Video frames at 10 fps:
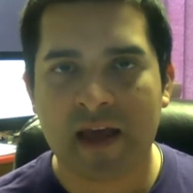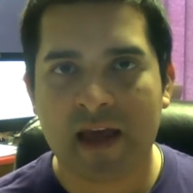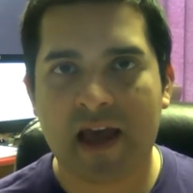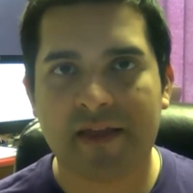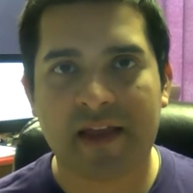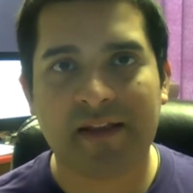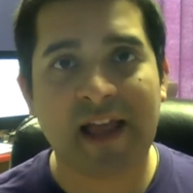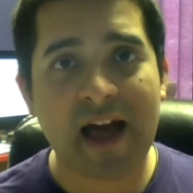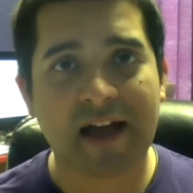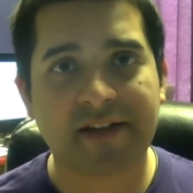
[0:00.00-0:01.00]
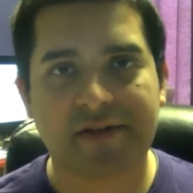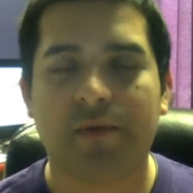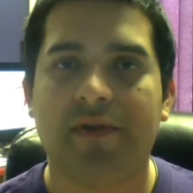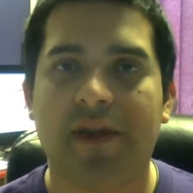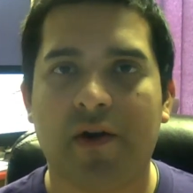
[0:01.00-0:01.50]
And then
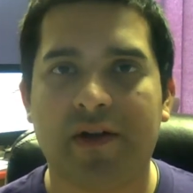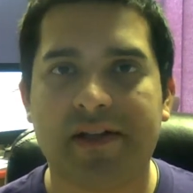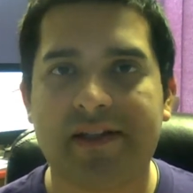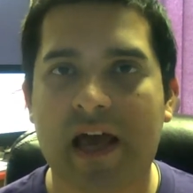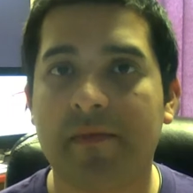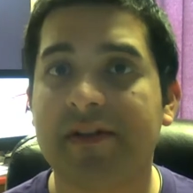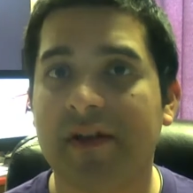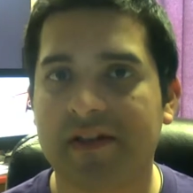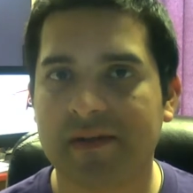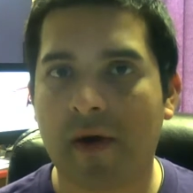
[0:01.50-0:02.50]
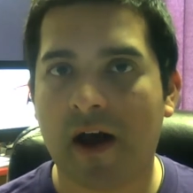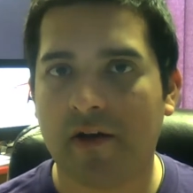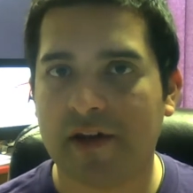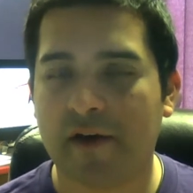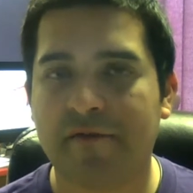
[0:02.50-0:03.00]
last, there is Amazon
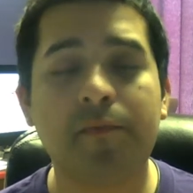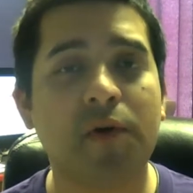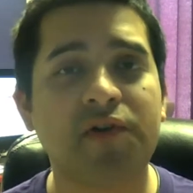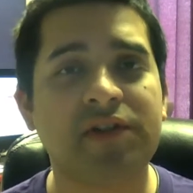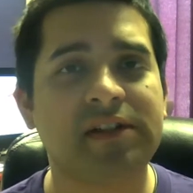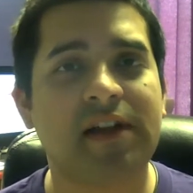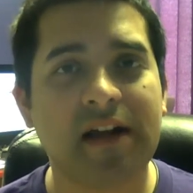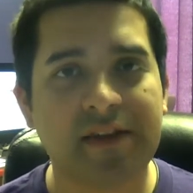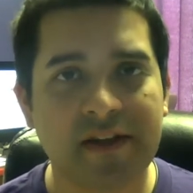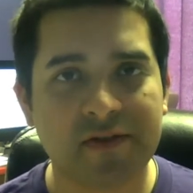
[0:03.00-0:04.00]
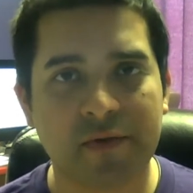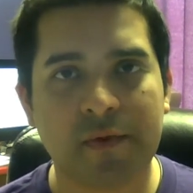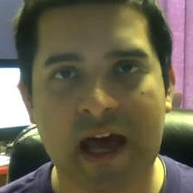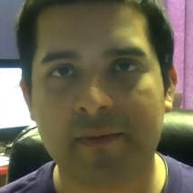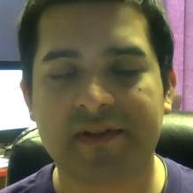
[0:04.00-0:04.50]
Smile. Now, if you purchase a lot of things
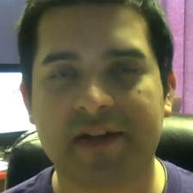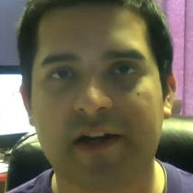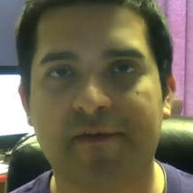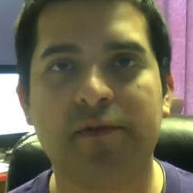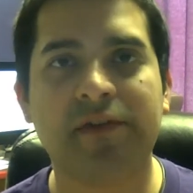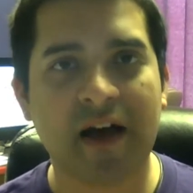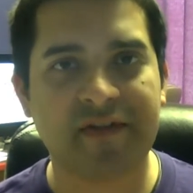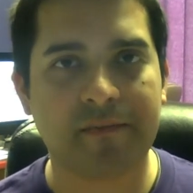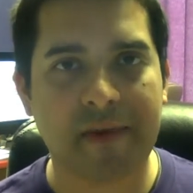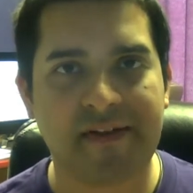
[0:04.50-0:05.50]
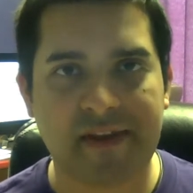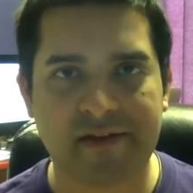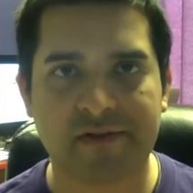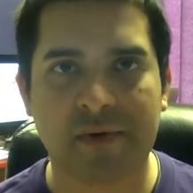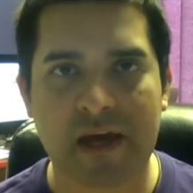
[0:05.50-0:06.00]
through Amazon, if you love to buy
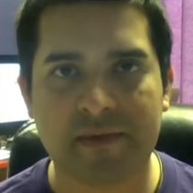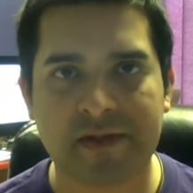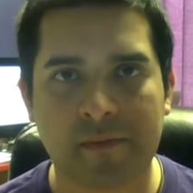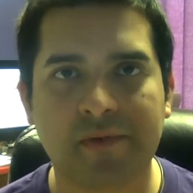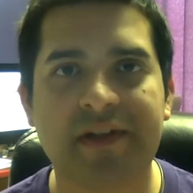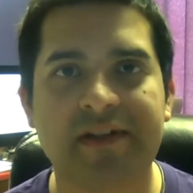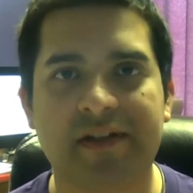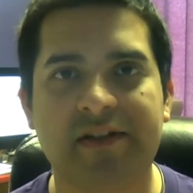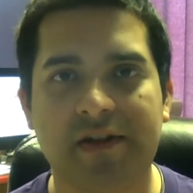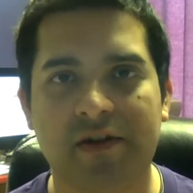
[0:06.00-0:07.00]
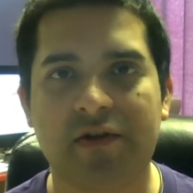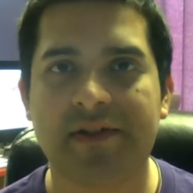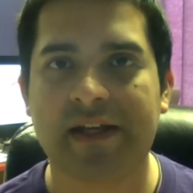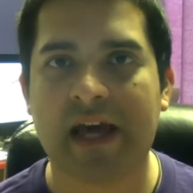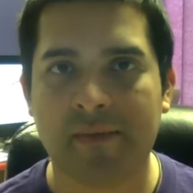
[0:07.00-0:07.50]
things through Amazon, please consider
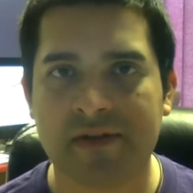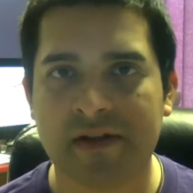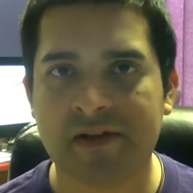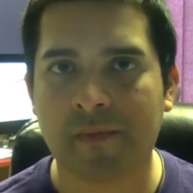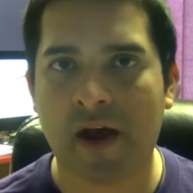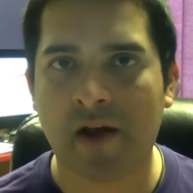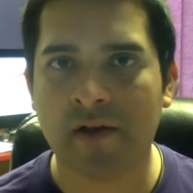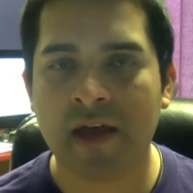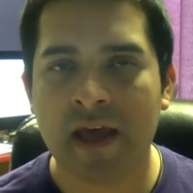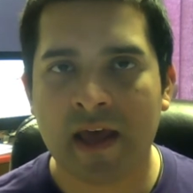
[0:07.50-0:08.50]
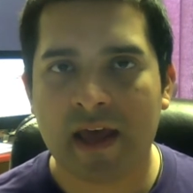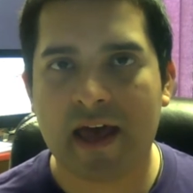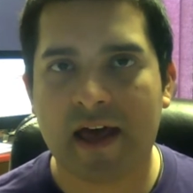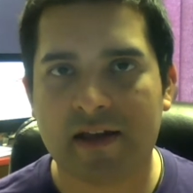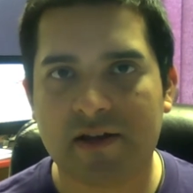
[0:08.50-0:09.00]
using Amazon Smile.
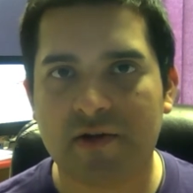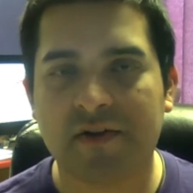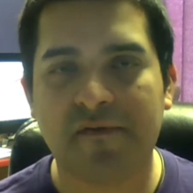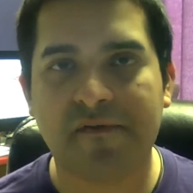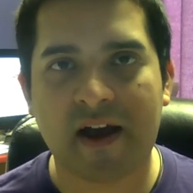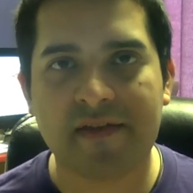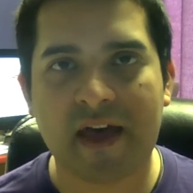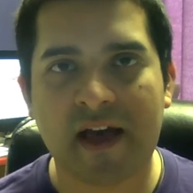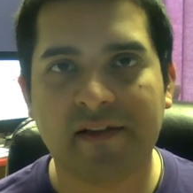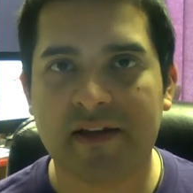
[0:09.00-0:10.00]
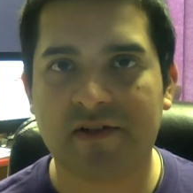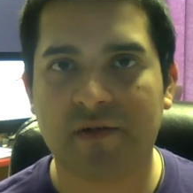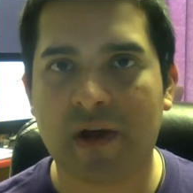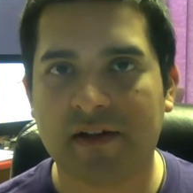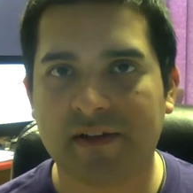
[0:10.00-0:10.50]
And you can find that link
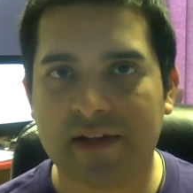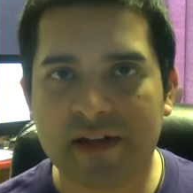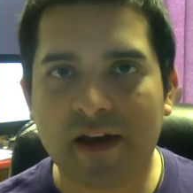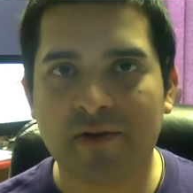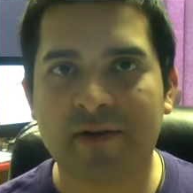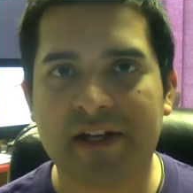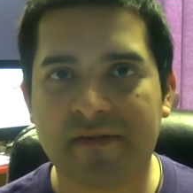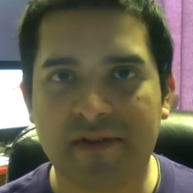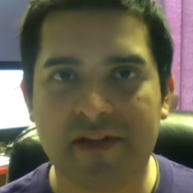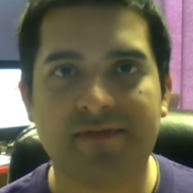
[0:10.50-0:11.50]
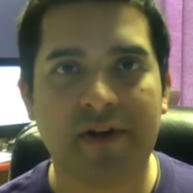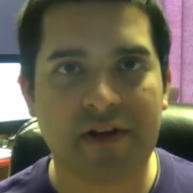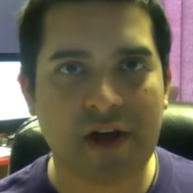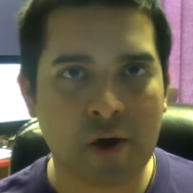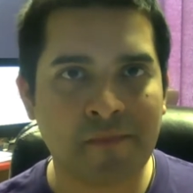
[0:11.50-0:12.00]
directly underneath this
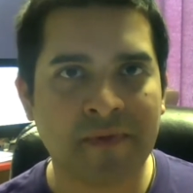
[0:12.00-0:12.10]
video.